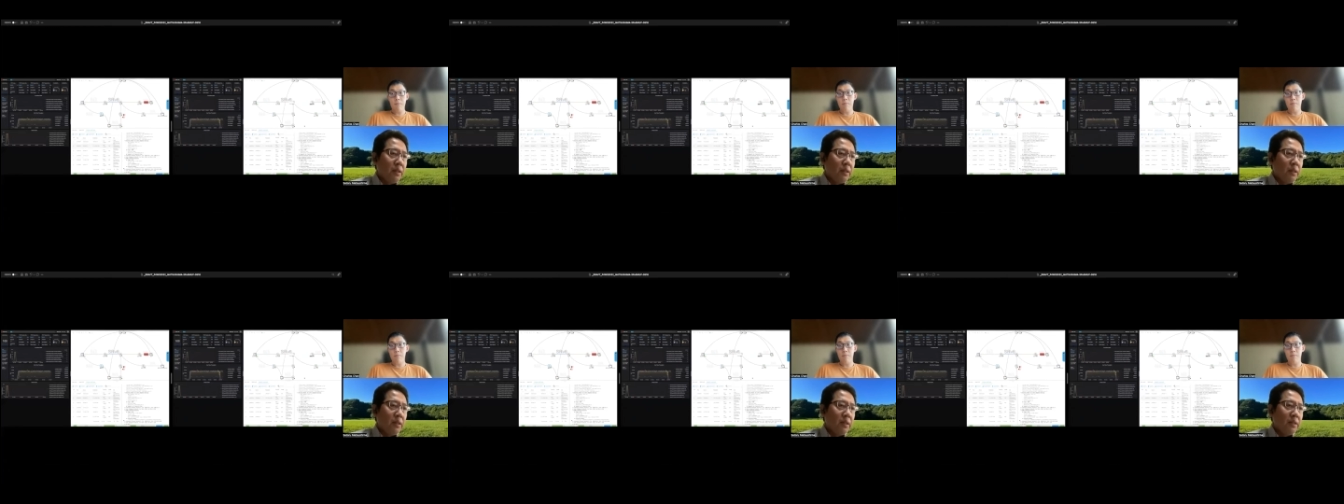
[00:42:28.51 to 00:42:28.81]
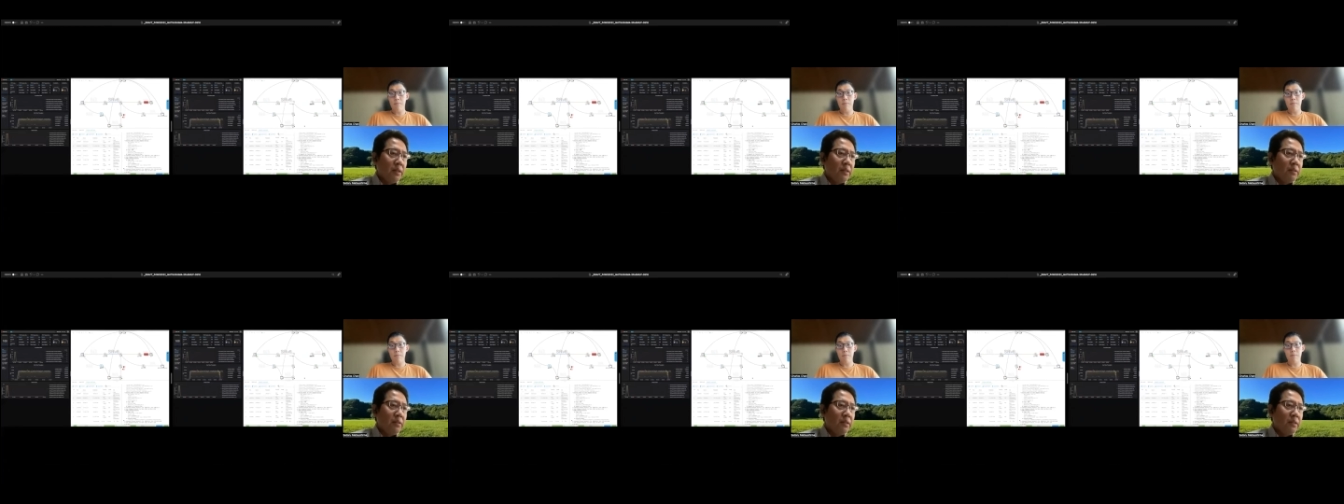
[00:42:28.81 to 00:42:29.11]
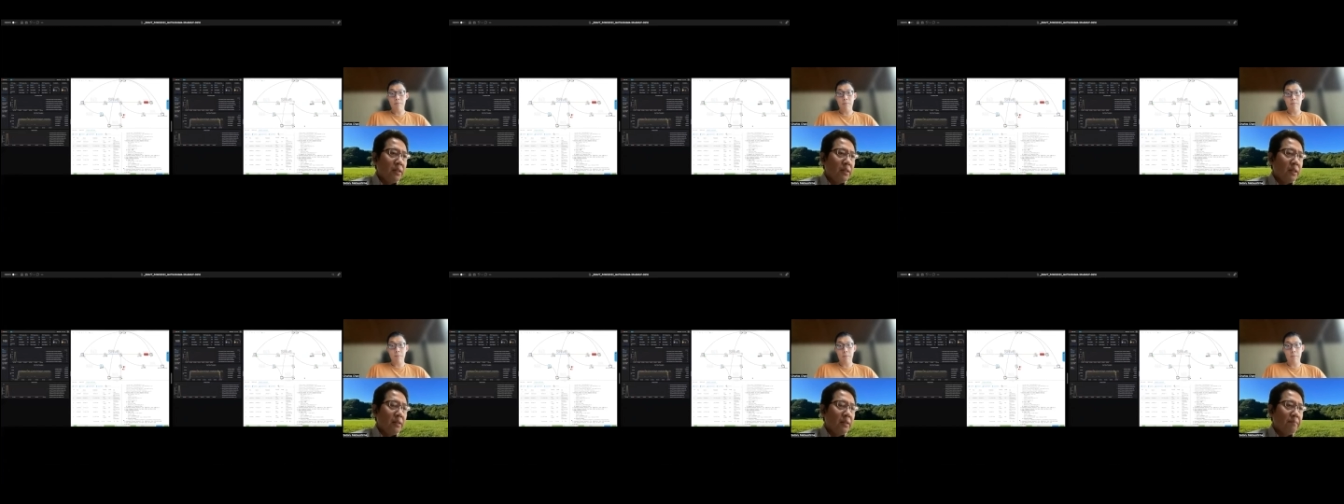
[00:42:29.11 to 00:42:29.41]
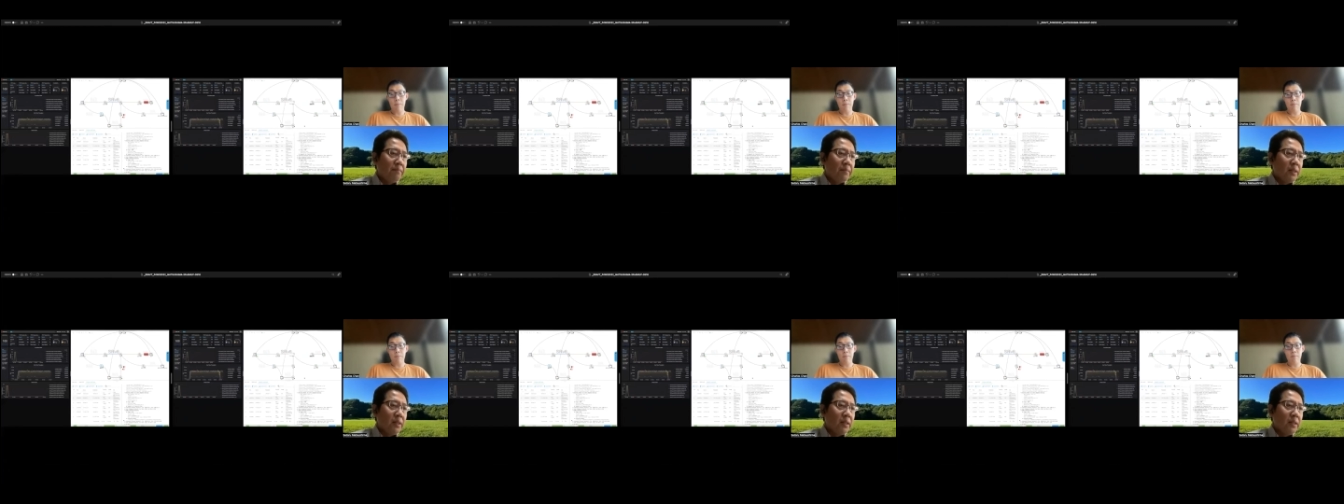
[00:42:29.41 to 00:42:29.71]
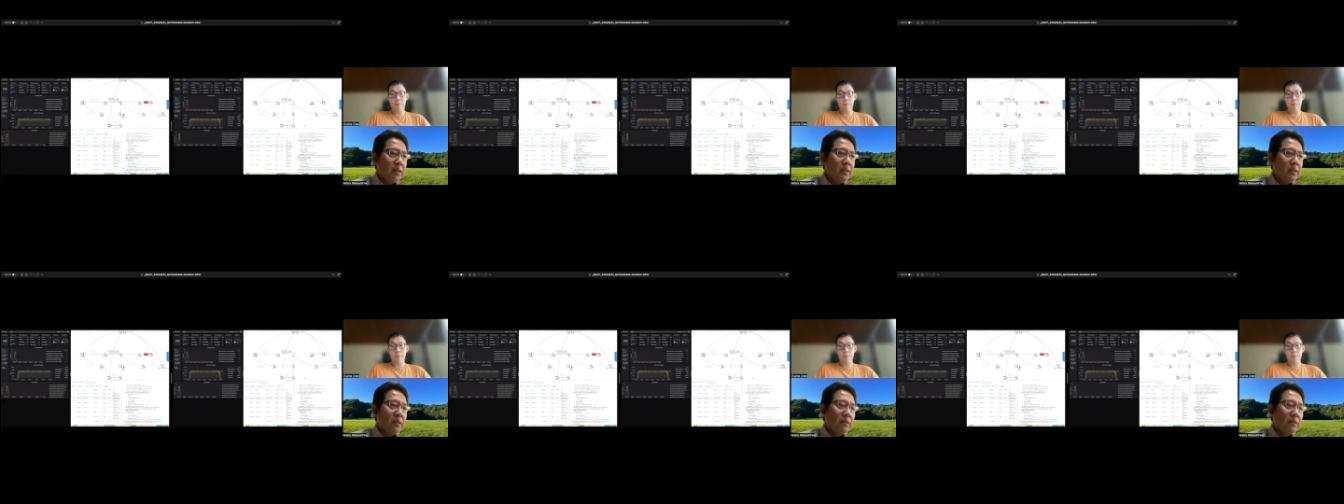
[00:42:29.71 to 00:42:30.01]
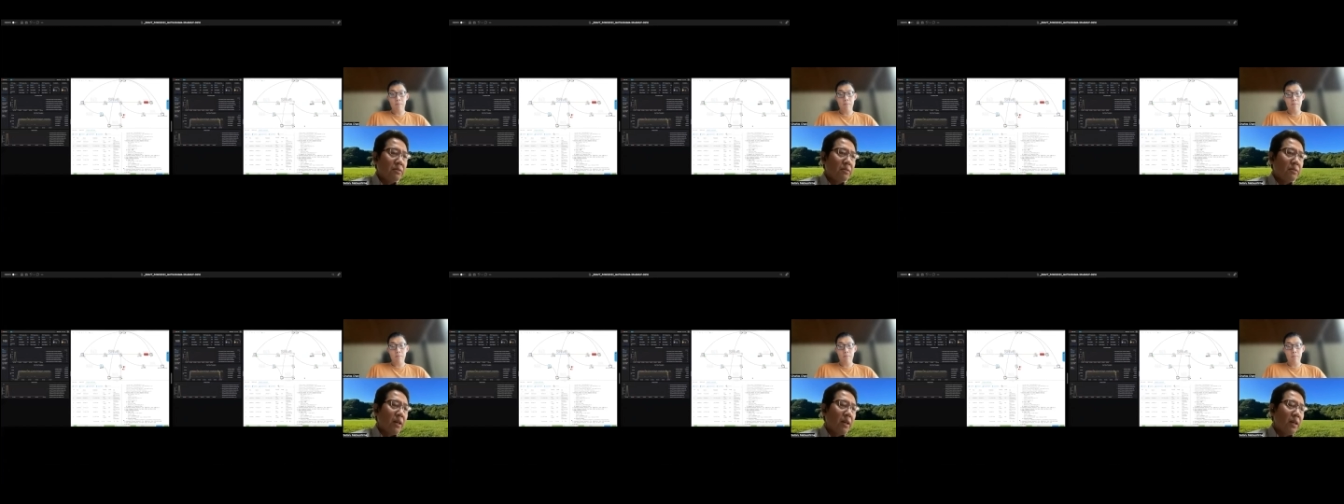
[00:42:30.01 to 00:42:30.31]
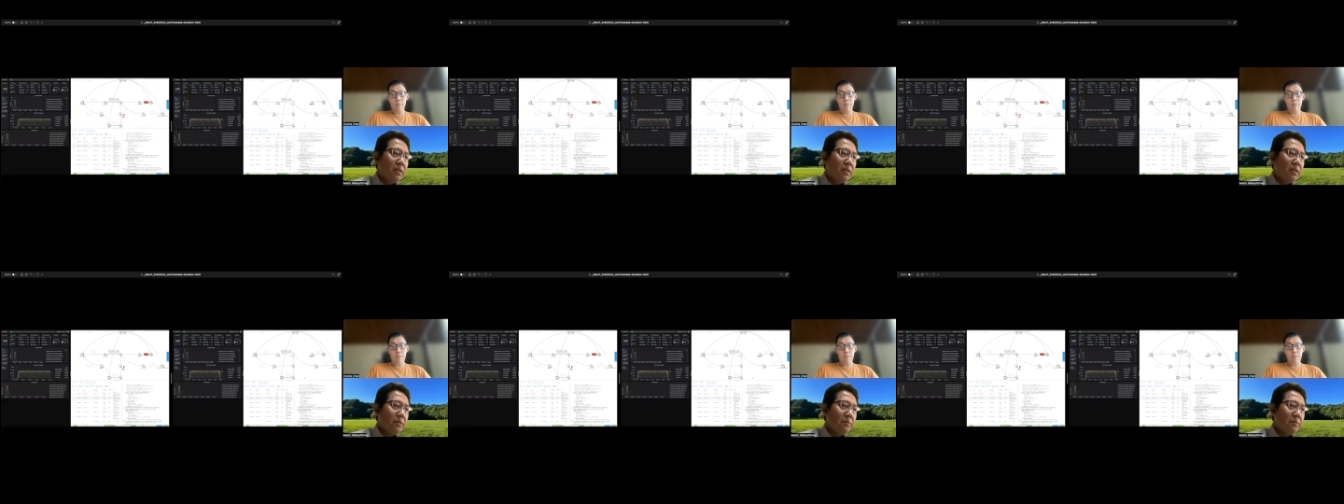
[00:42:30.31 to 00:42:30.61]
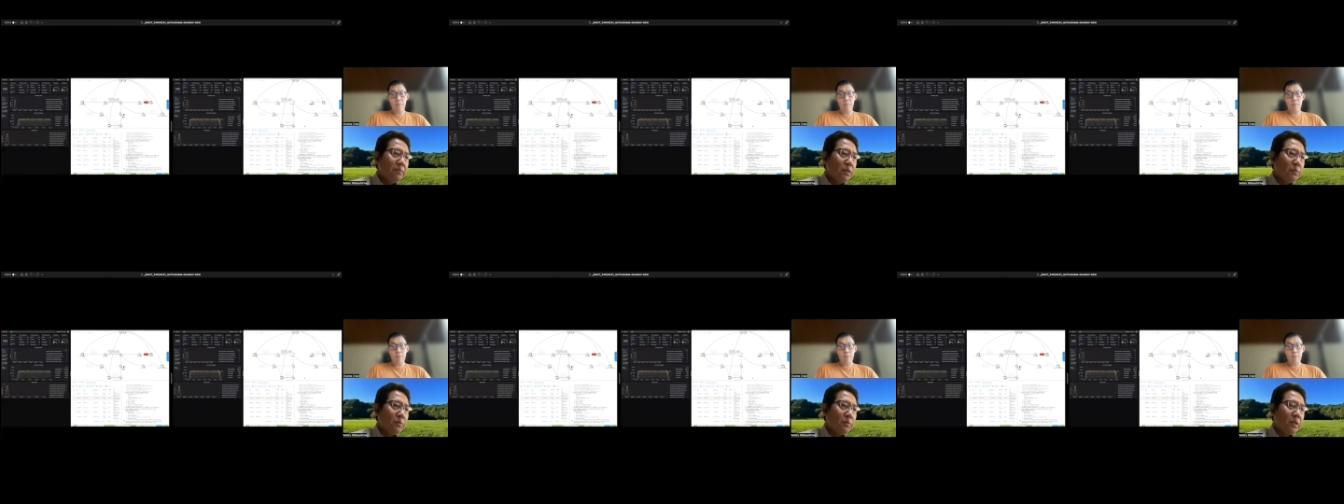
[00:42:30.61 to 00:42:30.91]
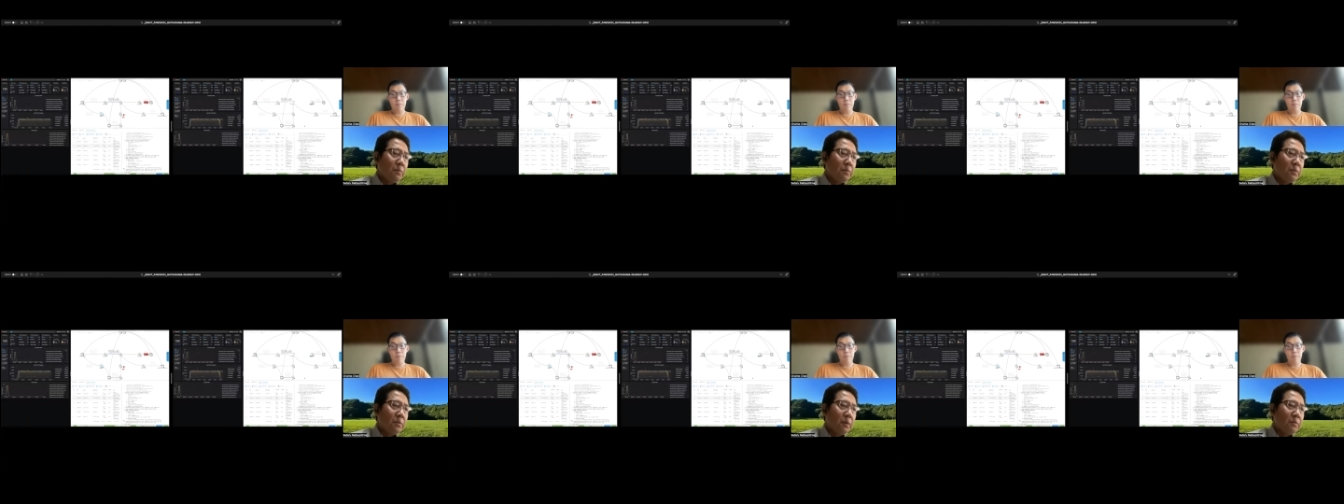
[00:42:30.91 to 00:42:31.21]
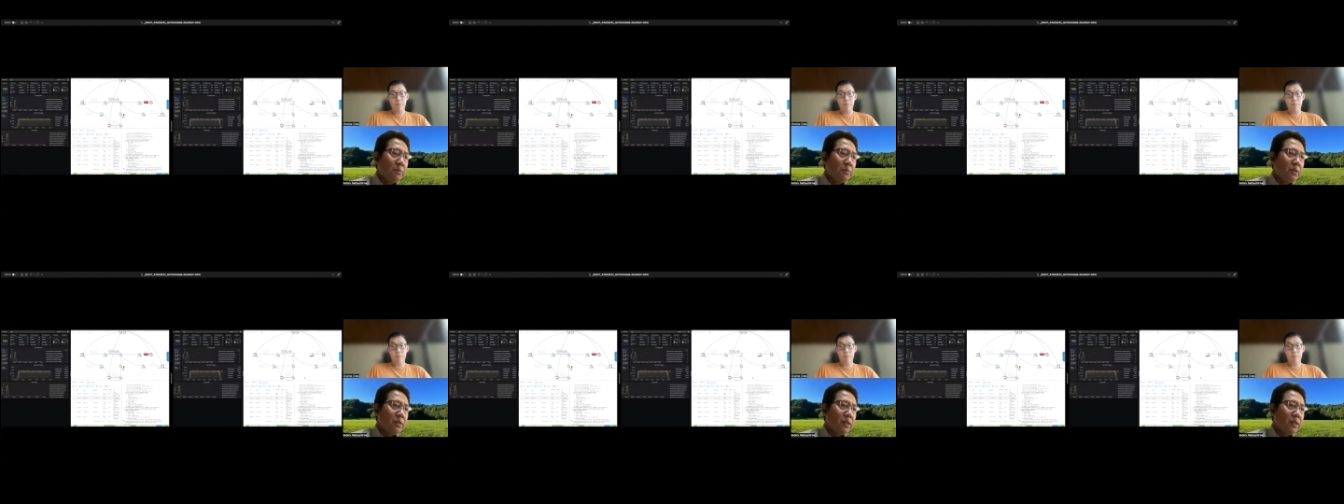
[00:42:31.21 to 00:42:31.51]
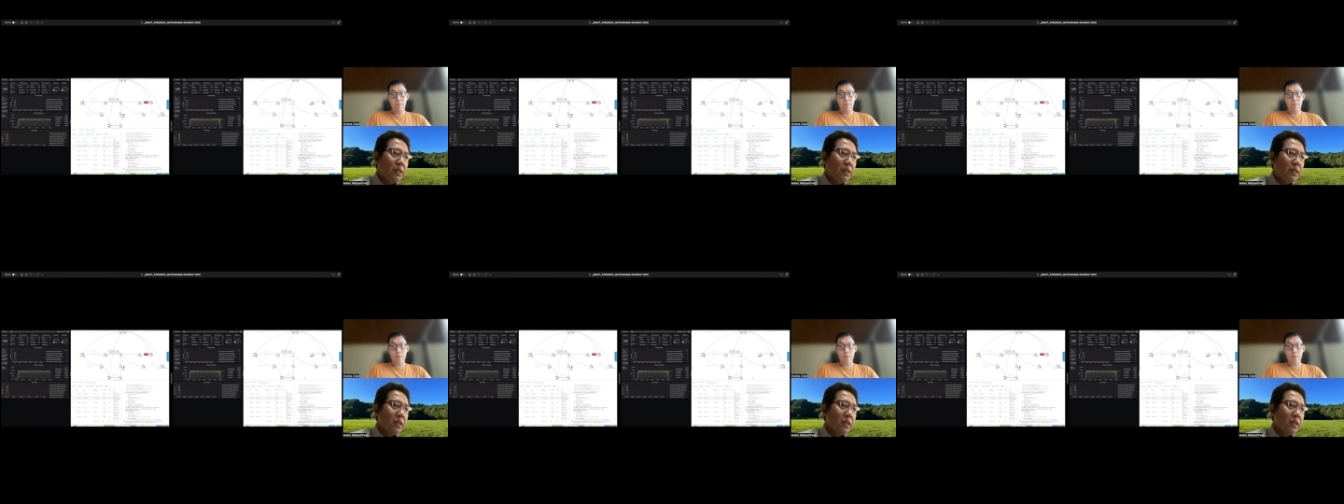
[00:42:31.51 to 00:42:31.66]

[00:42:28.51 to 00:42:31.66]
in the Intel site of the MWC